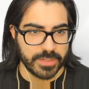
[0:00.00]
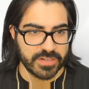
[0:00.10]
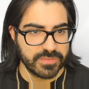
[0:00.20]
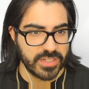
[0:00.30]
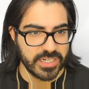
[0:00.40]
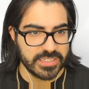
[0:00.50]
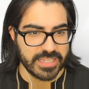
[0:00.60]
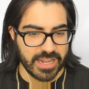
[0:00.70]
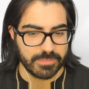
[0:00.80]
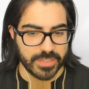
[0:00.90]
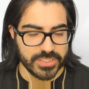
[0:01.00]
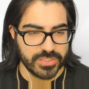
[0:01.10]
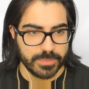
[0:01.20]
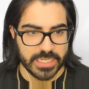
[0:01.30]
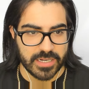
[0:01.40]
Butterfly that much,
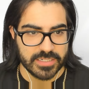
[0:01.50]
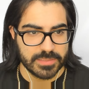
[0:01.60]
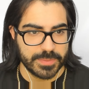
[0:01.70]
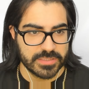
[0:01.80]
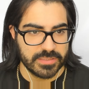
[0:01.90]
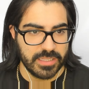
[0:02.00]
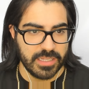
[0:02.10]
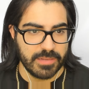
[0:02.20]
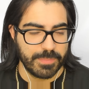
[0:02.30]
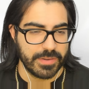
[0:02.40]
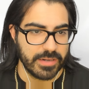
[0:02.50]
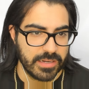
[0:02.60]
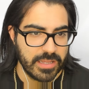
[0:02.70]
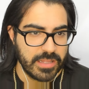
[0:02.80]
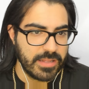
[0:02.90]
to be honest, personally. But
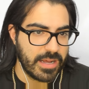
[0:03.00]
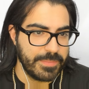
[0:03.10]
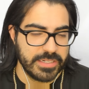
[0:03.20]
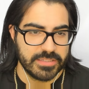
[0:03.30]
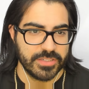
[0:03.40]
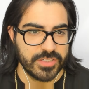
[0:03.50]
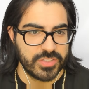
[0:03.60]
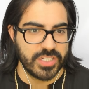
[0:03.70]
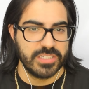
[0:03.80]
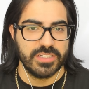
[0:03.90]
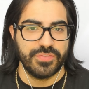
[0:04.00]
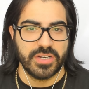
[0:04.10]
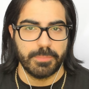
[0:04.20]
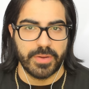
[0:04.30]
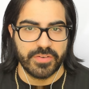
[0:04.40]
I mean, it's a good change if you're
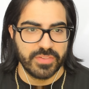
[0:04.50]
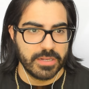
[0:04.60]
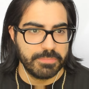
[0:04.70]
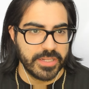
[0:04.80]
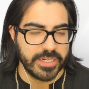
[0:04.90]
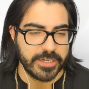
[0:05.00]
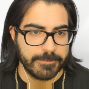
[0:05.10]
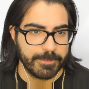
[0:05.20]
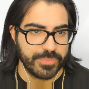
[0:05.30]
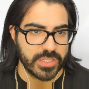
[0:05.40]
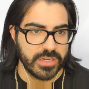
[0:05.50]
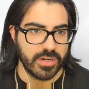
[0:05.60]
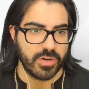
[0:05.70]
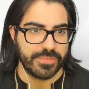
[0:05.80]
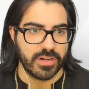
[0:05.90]
a Butterfly player.
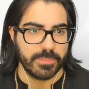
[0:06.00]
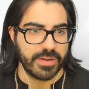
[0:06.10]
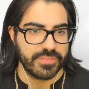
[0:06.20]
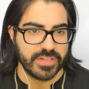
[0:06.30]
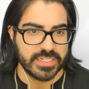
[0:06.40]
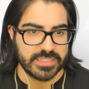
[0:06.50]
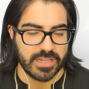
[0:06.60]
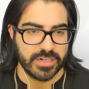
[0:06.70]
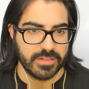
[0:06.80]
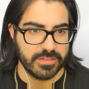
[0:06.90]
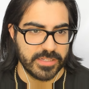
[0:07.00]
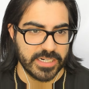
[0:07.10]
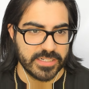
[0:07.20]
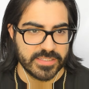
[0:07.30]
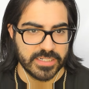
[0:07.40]
Overall, Butterfly is not a good
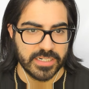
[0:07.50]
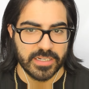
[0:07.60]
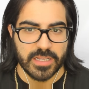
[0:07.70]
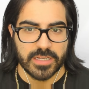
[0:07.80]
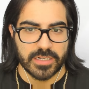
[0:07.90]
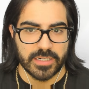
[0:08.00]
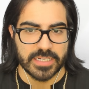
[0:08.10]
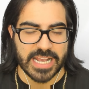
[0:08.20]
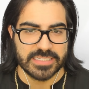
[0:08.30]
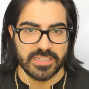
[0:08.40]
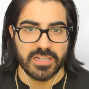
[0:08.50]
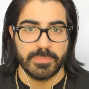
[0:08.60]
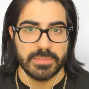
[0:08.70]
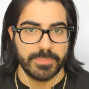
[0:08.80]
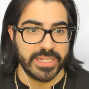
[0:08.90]
character. It has not
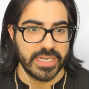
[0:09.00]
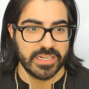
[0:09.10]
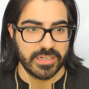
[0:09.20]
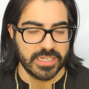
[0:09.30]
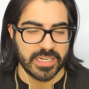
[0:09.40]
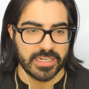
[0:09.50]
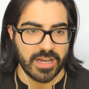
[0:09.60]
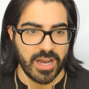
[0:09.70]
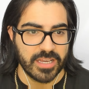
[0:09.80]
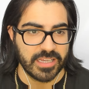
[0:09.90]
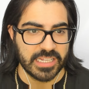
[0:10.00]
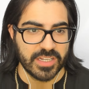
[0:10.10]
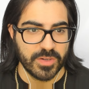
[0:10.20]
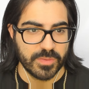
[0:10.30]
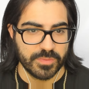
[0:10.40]
been played in high
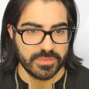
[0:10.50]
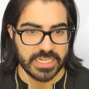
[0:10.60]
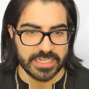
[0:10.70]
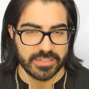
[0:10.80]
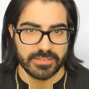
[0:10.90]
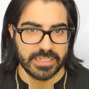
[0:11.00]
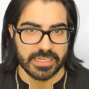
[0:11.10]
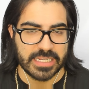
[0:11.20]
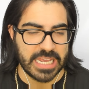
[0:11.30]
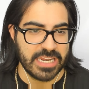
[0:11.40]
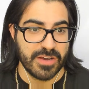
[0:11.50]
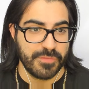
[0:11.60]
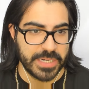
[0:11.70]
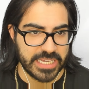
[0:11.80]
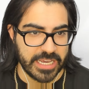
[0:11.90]
elo like in any of
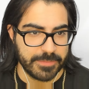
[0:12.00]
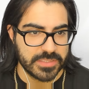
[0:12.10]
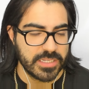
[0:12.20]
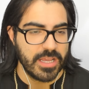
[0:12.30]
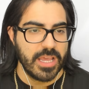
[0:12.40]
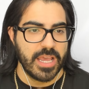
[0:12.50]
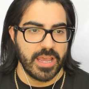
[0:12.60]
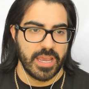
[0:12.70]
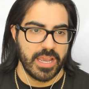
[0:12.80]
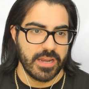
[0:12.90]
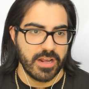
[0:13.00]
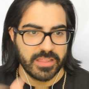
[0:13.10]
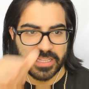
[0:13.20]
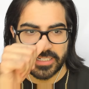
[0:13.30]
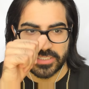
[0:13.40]
my games, and I
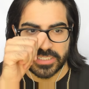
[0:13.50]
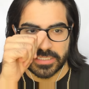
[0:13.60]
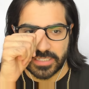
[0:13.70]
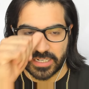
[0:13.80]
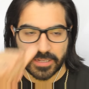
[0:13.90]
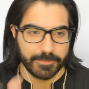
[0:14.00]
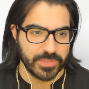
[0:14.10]
think she has like